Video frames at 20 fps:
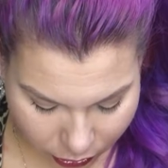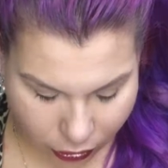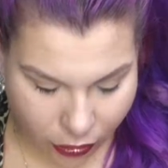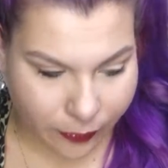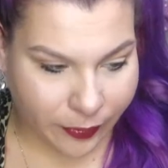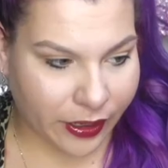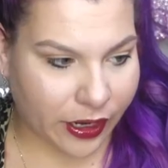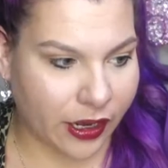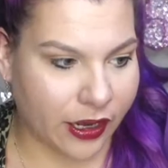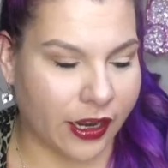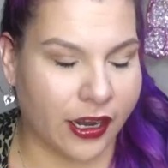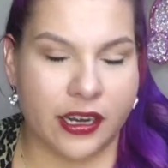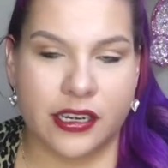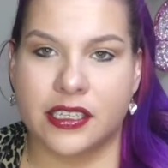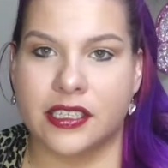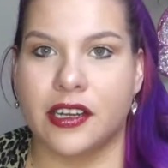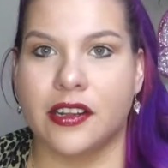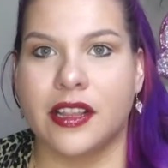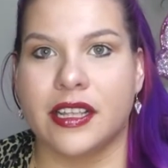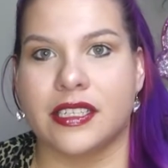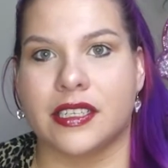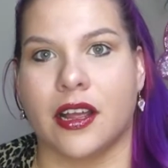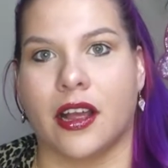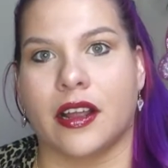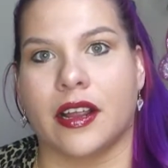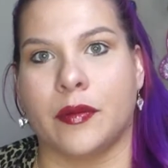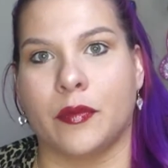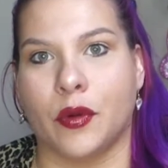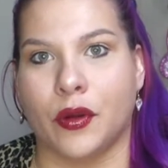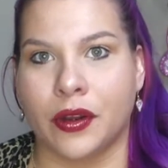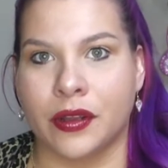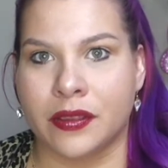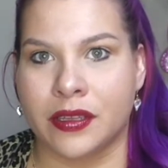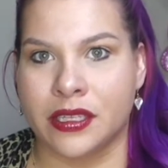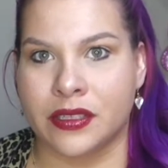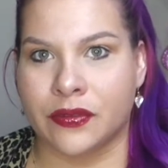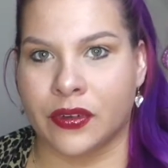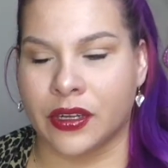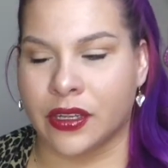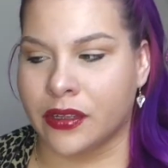Oh my god, I gotta start like talking more in
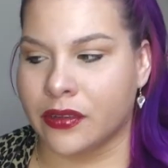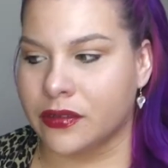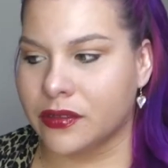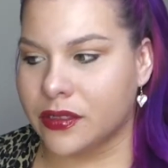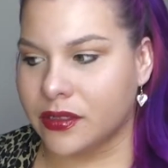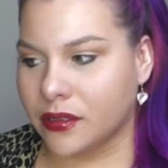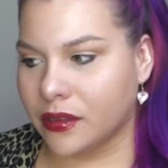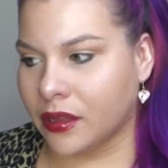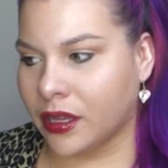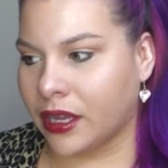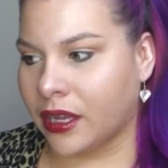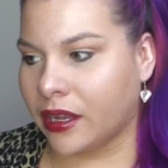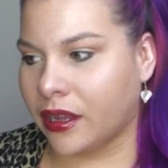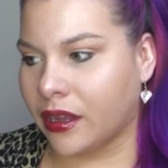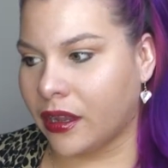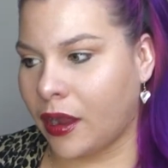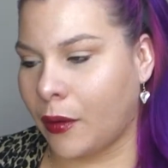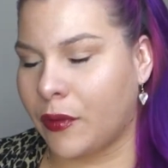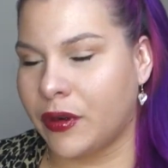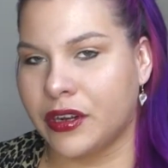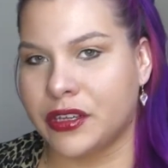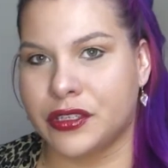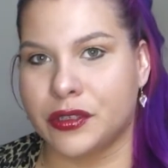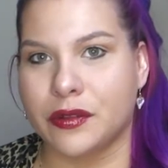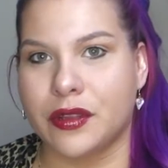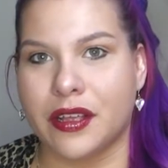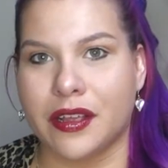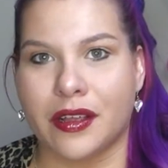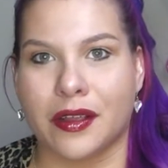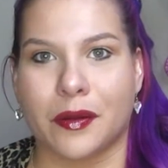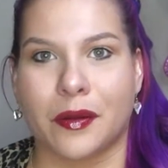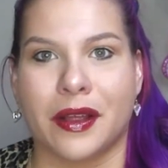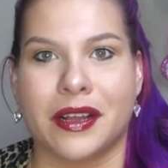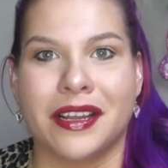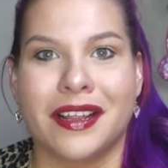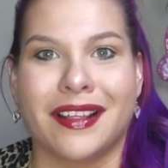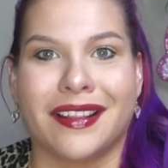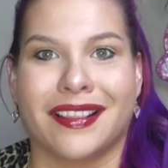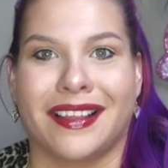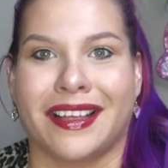these videos. Like, I want to do like
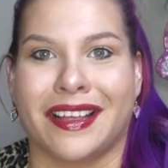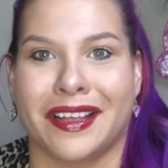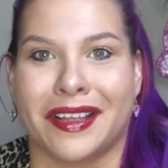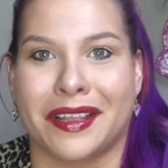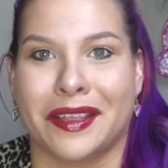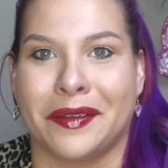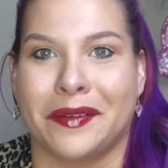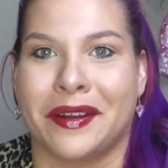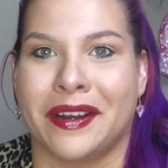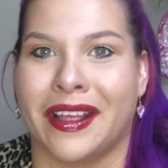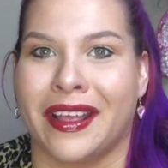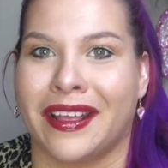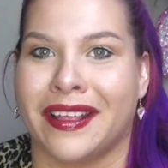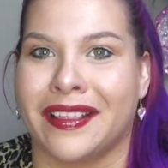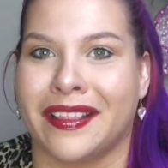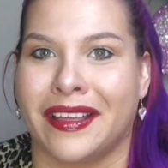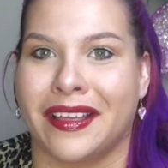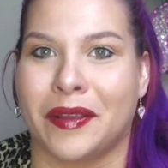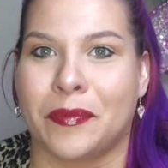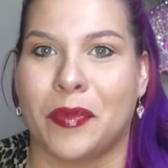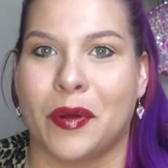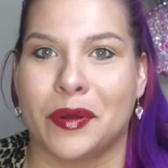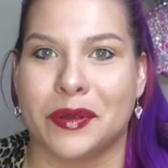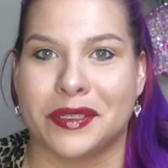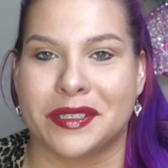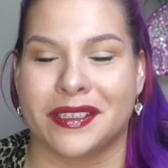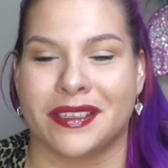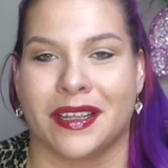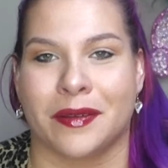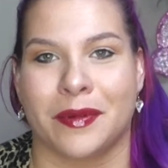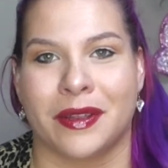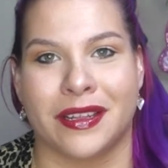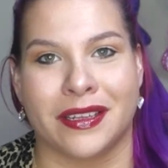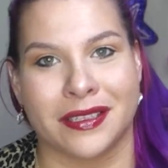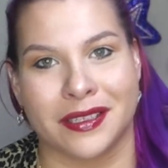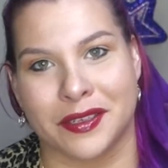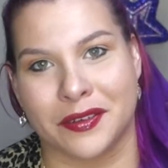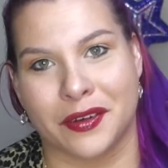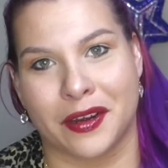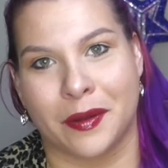a Q&A, like post to like my
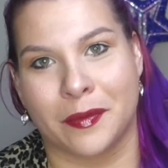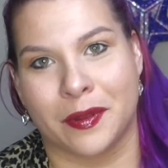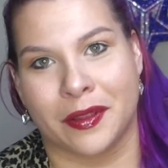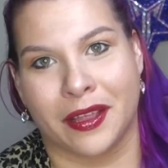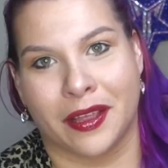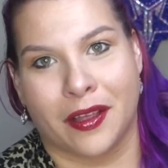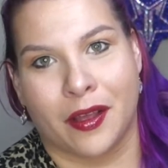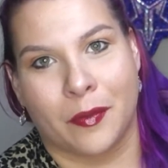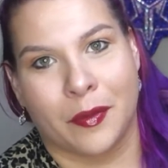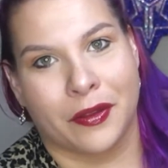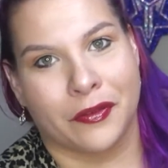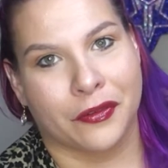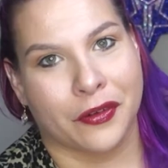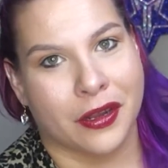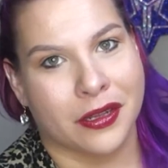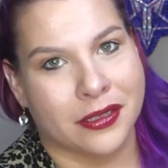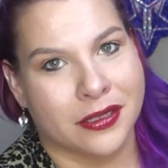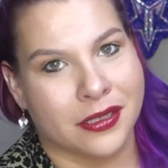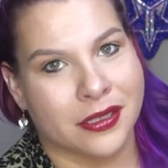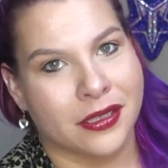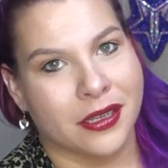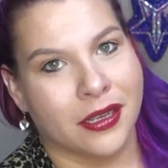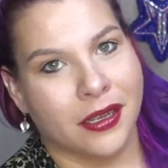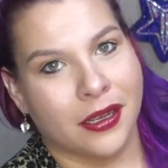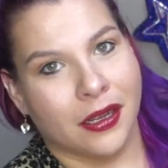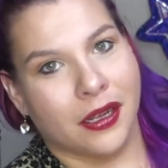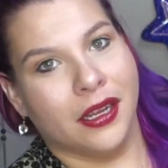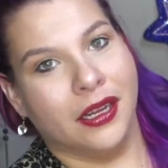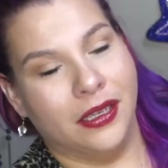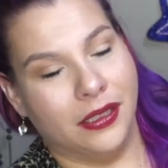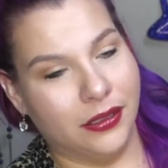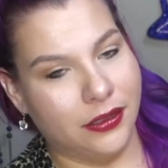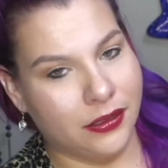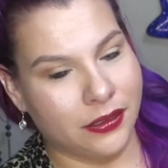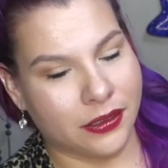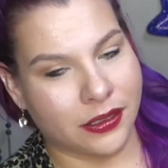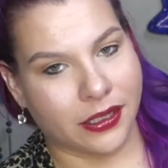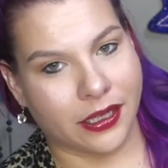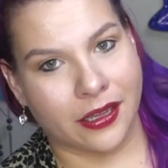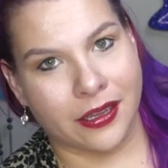Instagram, and like all my friends
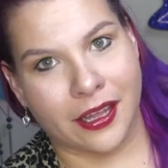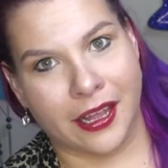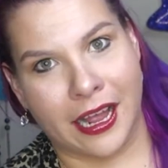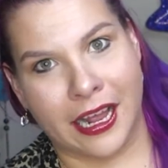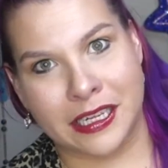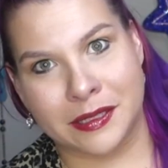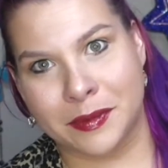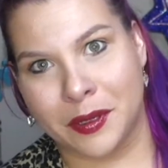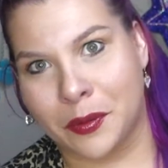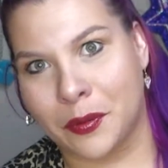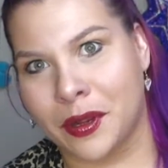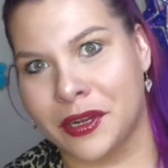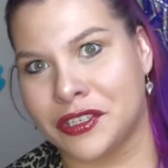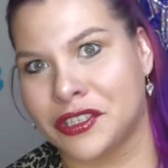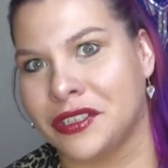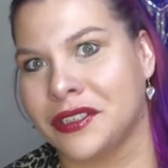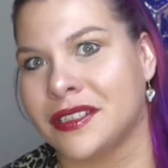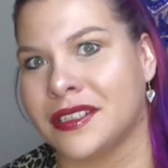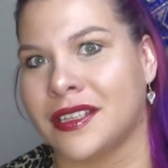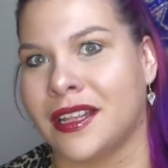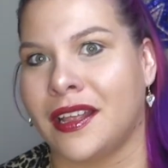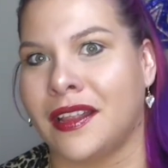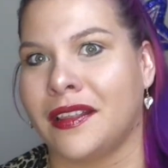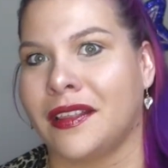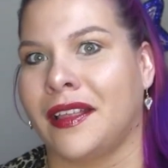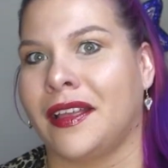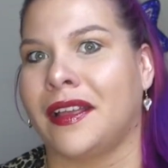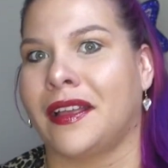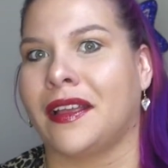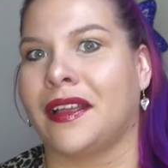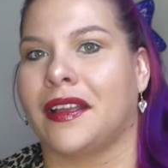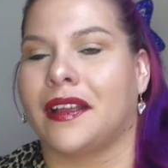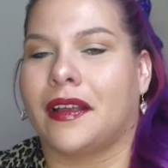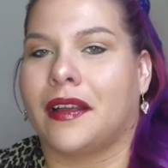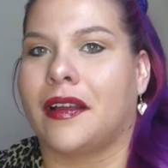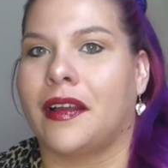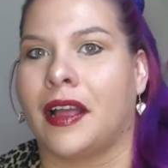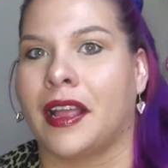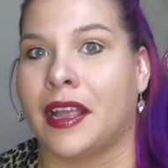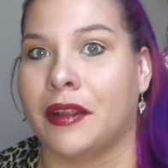can like ask me questions that like
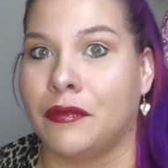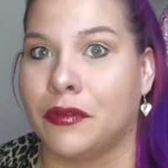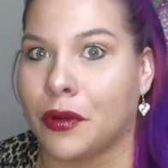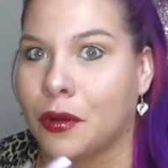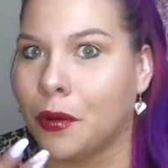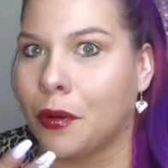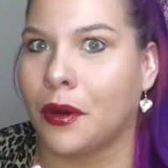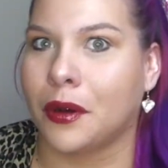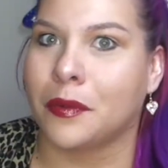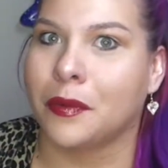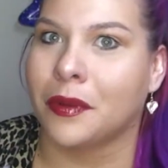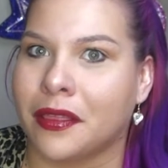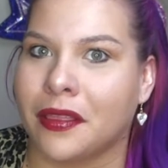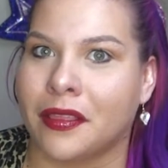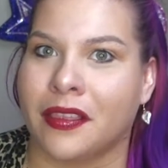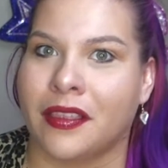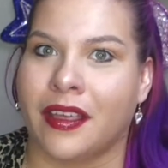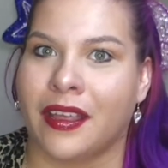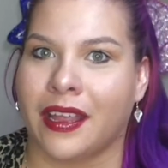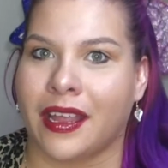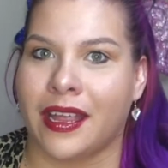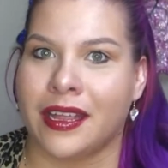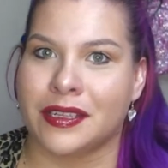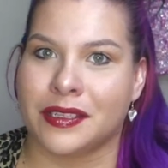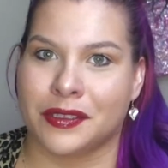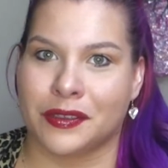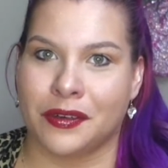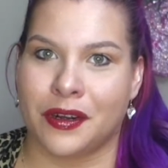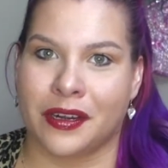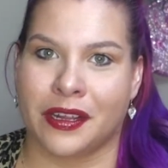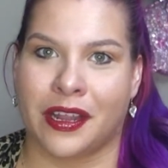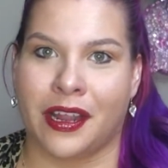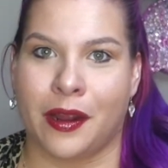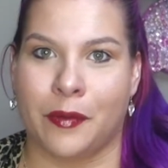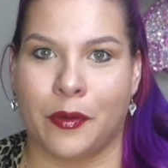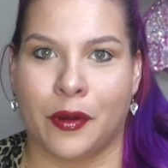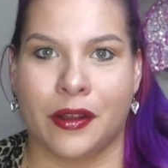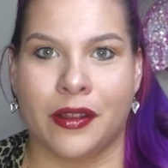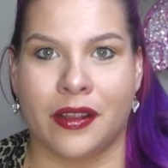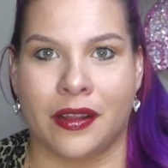I can record and like answer on
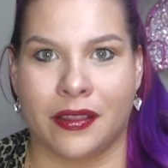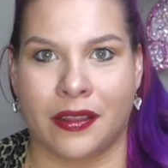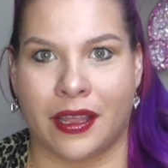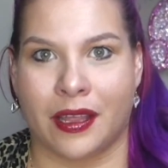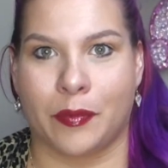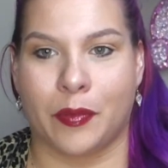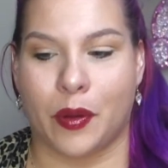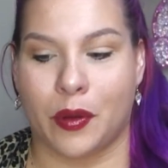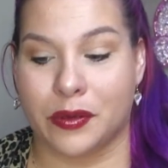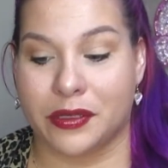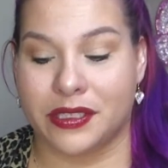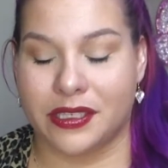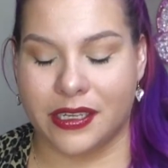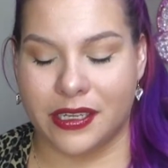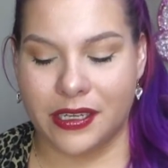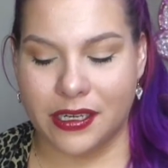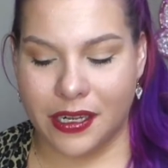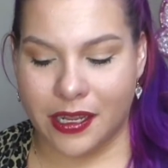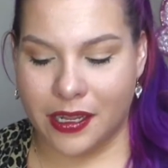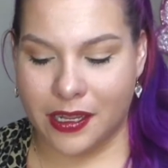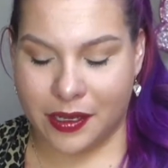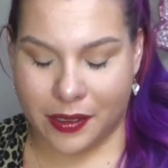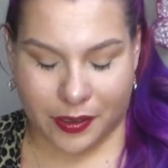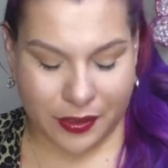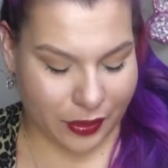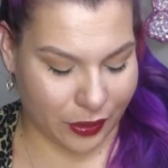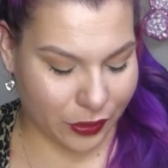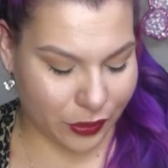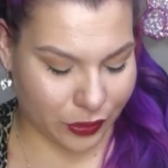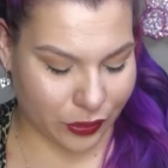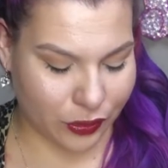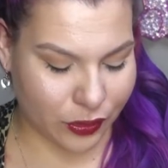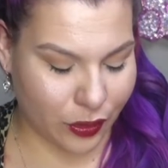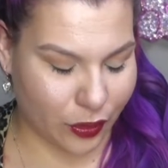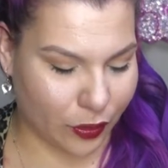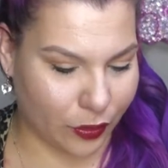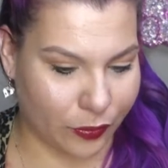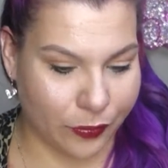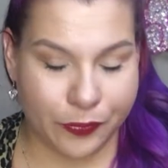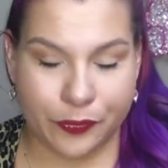camera and like post it.
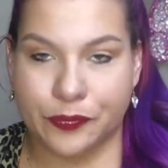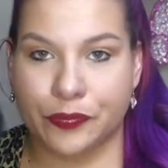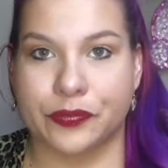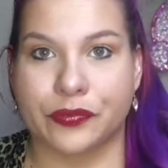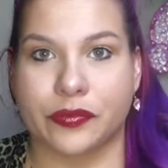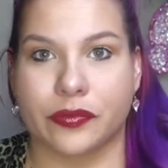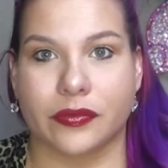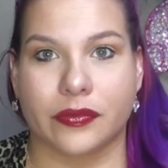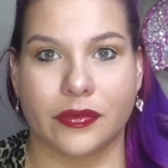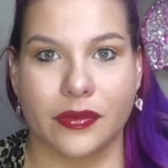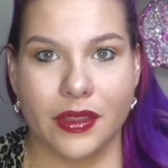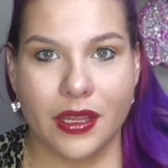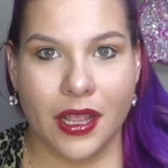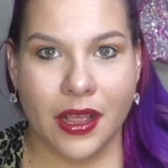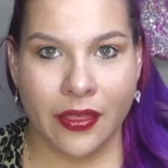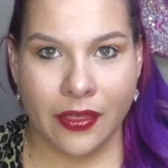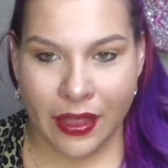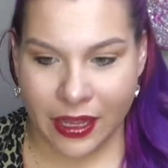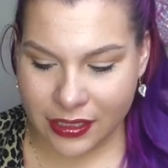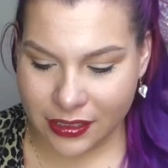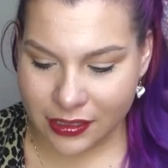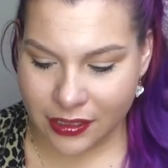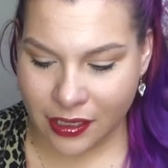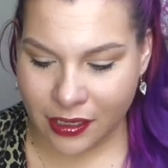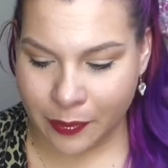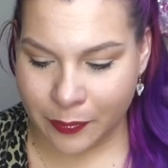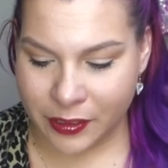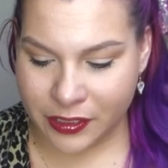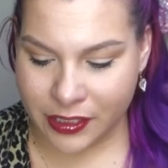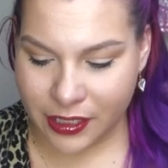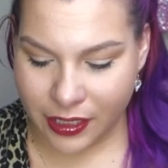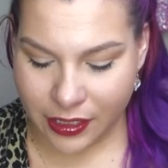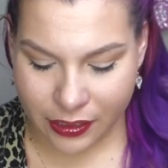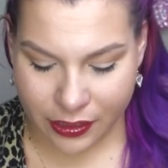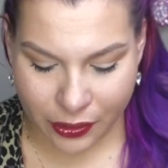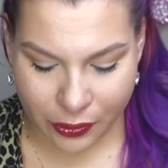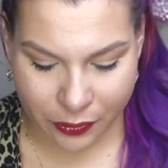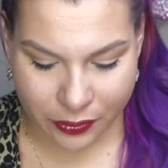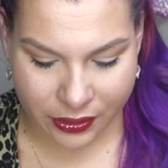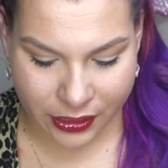So that's done. I'm excited
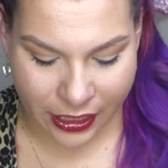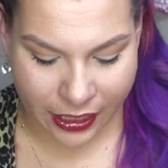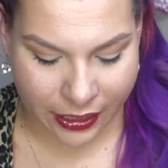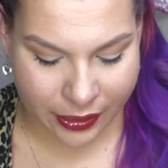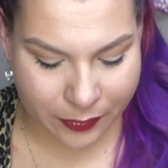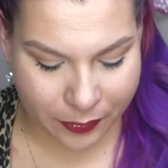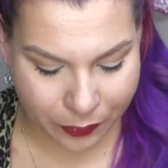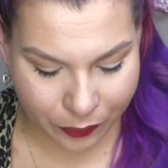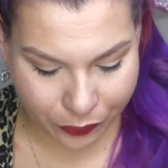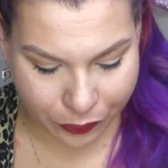to use that.